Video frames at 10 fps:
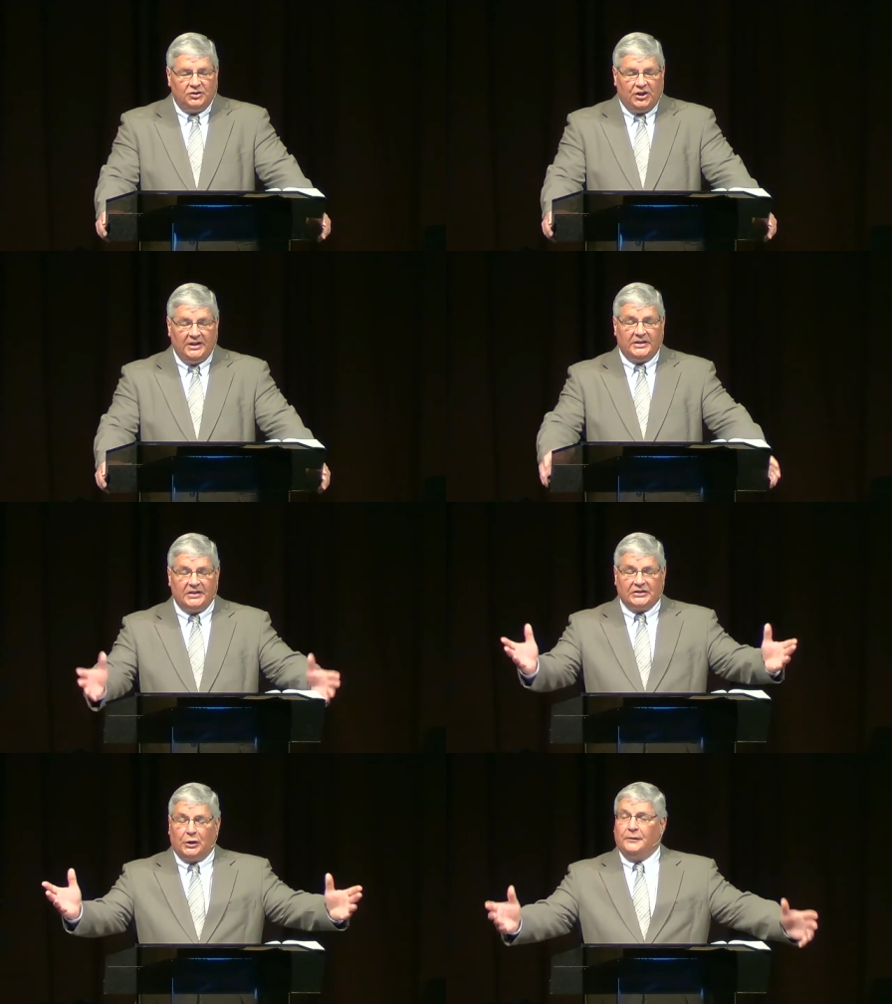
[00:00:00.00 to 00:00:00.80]

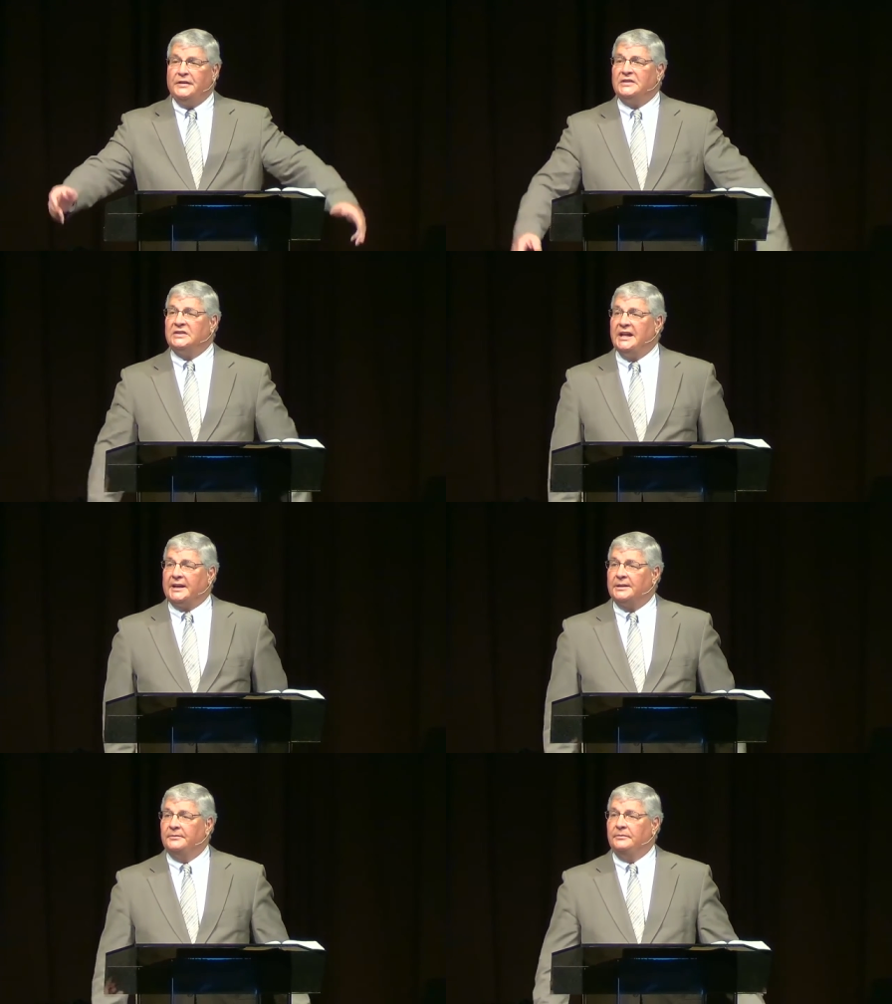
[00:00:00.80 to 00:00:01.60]
Jesus served the
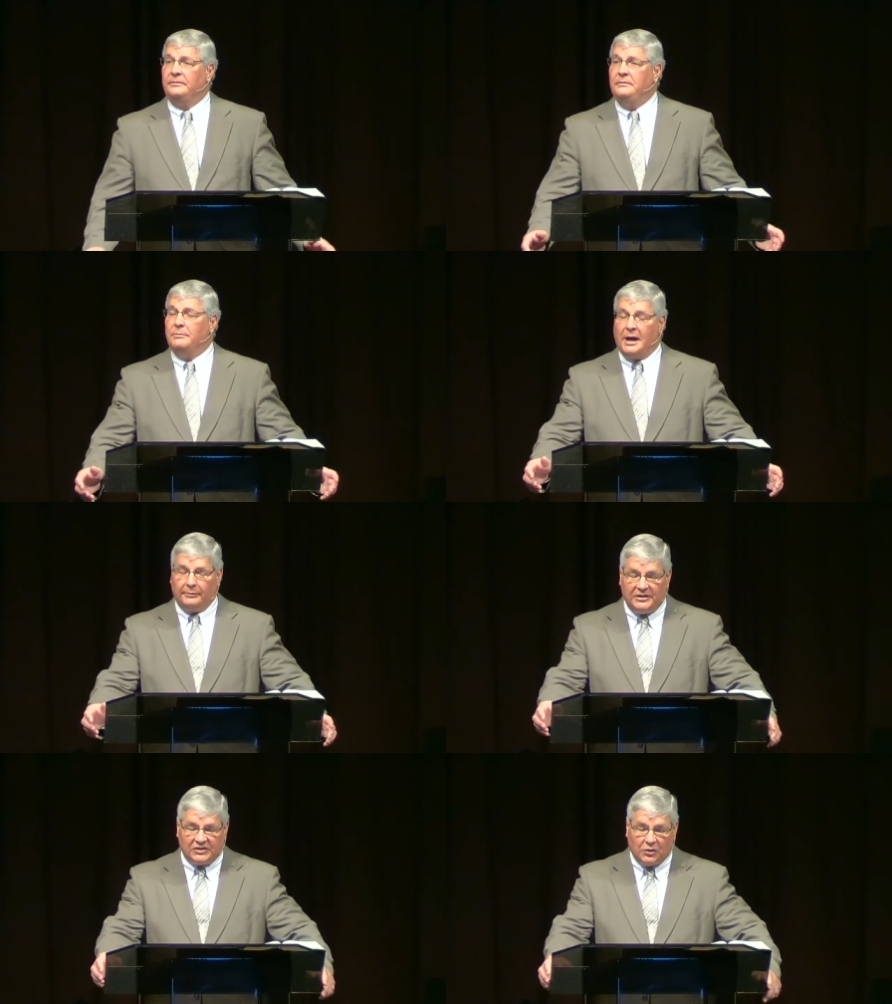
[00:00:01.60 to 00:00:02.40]
sick by
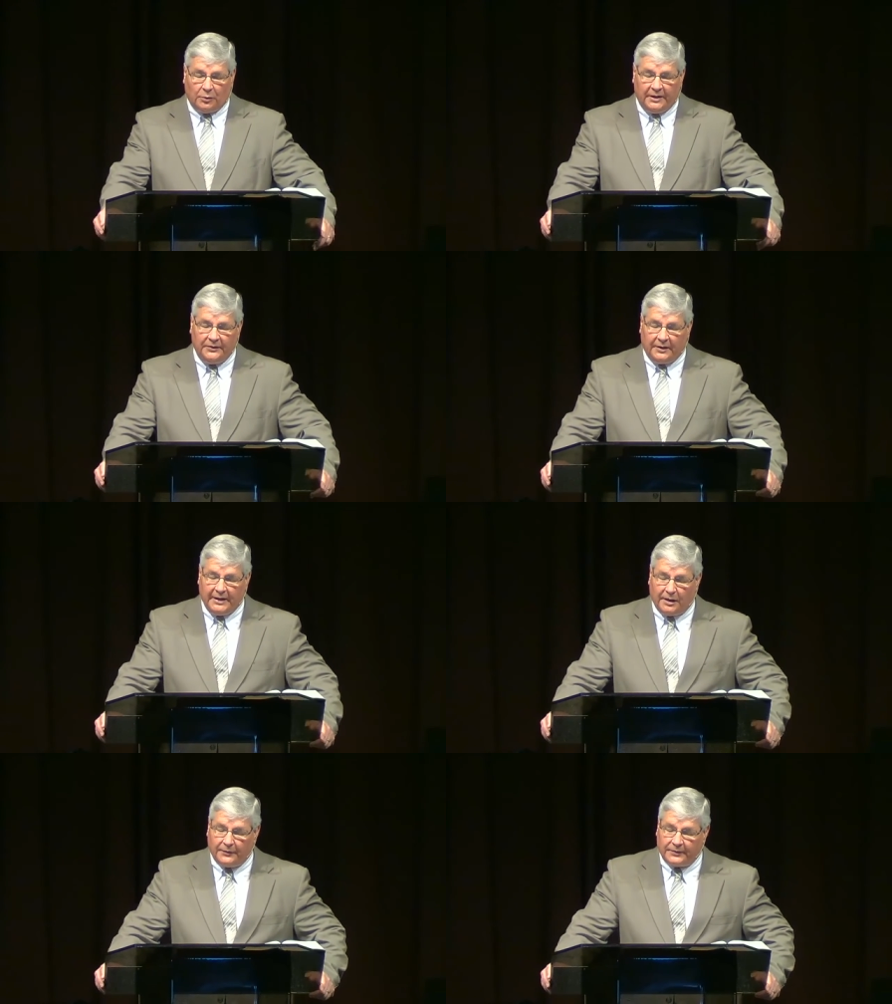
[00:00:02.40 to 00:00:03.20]
restoring their
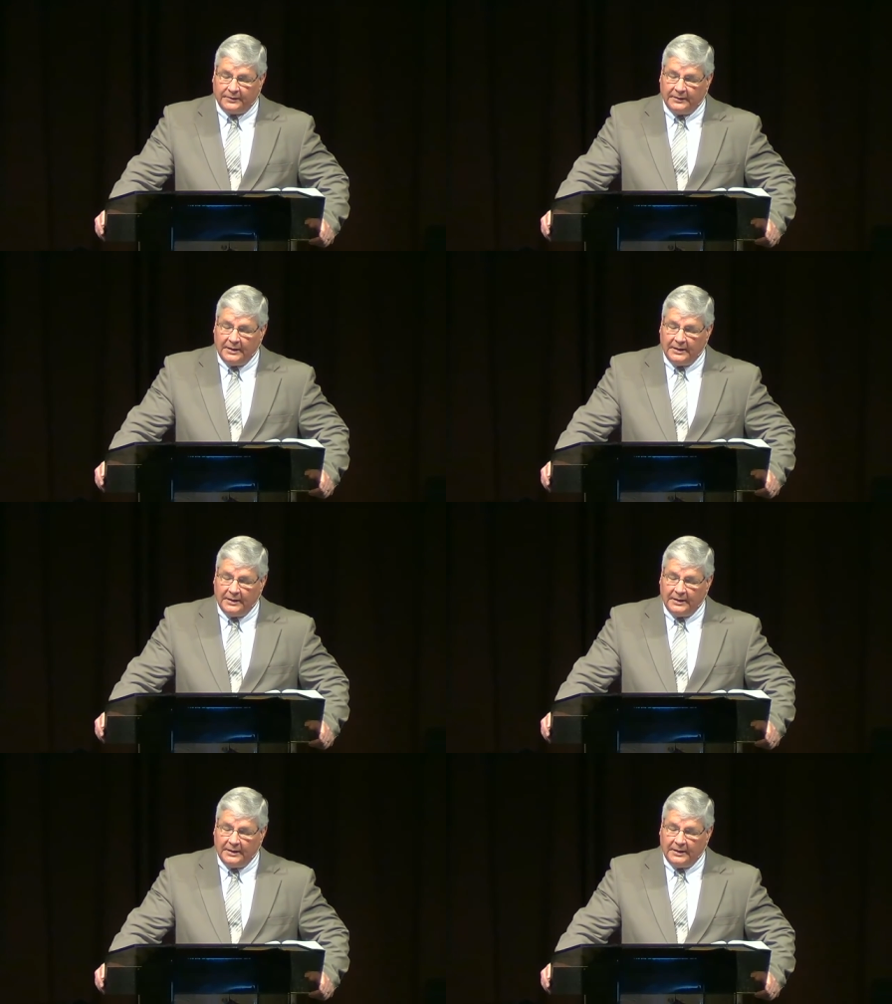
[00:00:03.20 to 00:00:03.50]
health.